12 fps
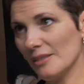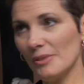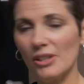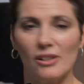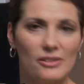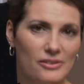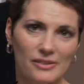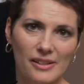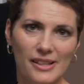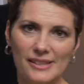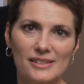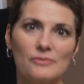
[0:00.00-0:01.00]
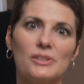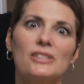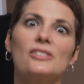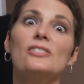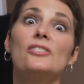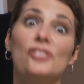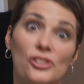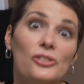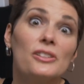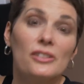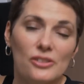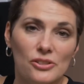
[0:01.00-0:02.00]
Now, we all know the things that we
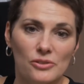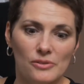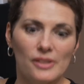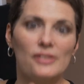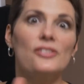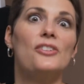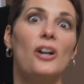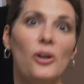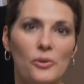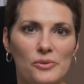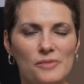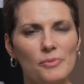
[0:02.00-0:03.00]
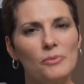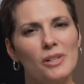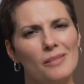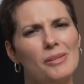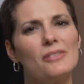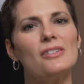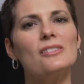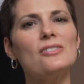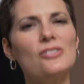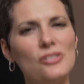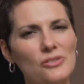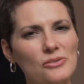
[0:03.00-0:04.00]
shouldn't do, the don'ts, but what about the
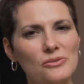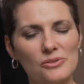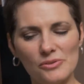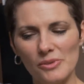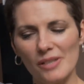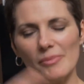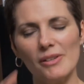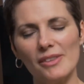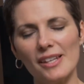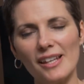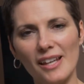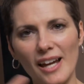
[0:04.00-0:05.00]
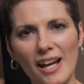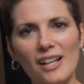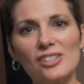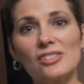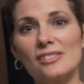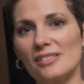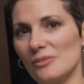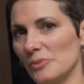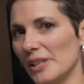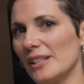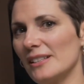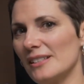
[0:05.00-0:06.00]
do's? What about the actions that
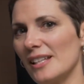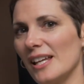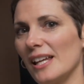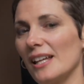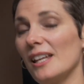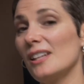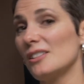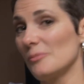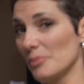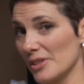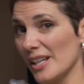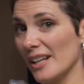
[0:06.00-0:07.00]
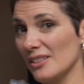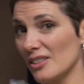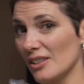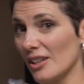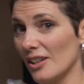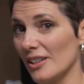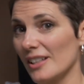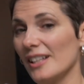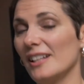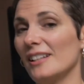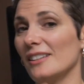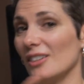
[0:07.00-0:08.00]
we can take to protect our heart?
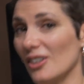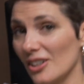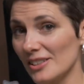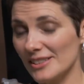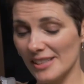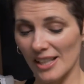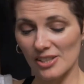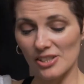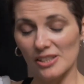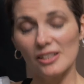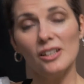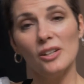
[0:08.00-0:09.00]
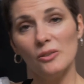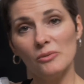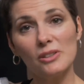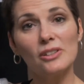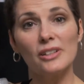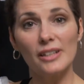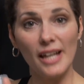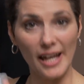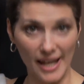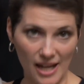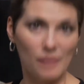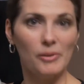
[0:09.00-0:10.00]
In the heart section, we'll learn
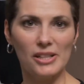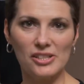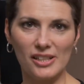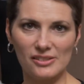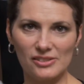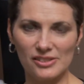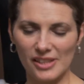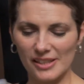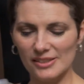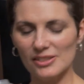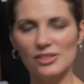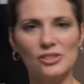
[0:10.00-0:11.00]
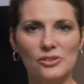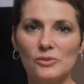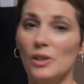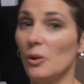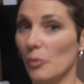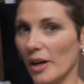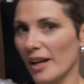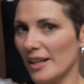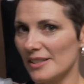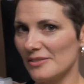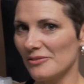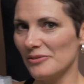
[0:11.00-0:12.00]
how much exercise to do, what
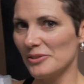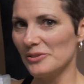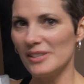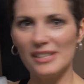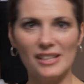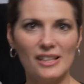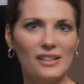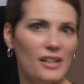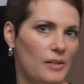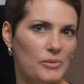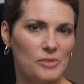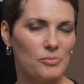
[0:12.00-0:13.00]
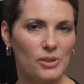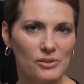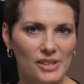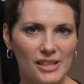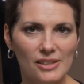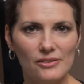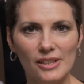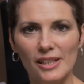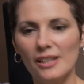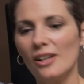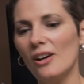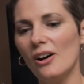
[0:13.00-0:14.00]
kinds of food to eat, how much protein you
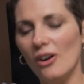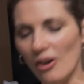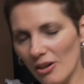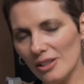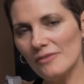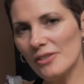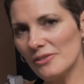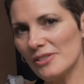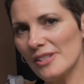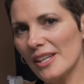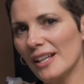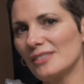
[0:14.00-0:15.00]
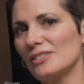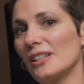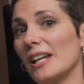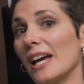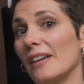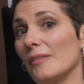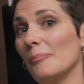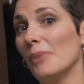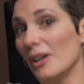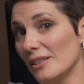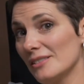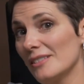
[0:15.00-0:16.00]
need. All of those things are going to have a
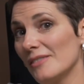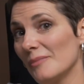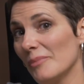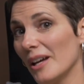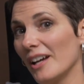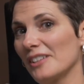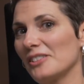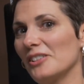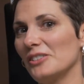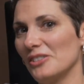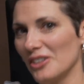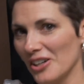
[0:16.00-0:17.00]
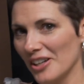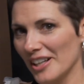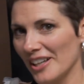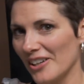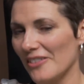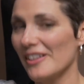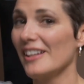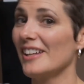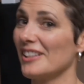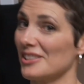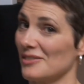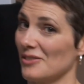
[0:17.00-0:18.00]
positive impact on your heart health.
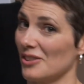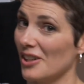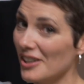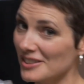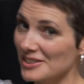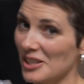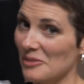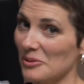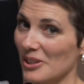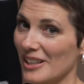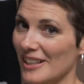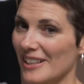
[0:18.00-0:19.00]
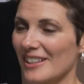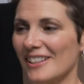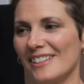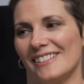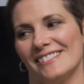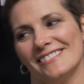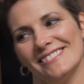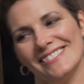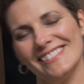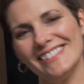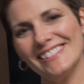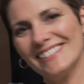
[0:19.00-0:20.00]
Because if your heart's not working,
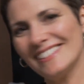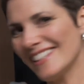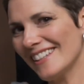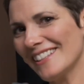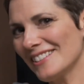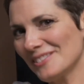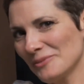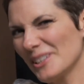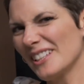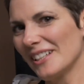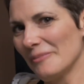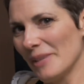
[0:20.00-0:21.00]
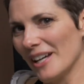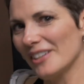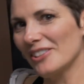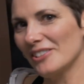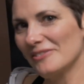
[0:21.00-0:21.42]
well, nothing else is really going to matter.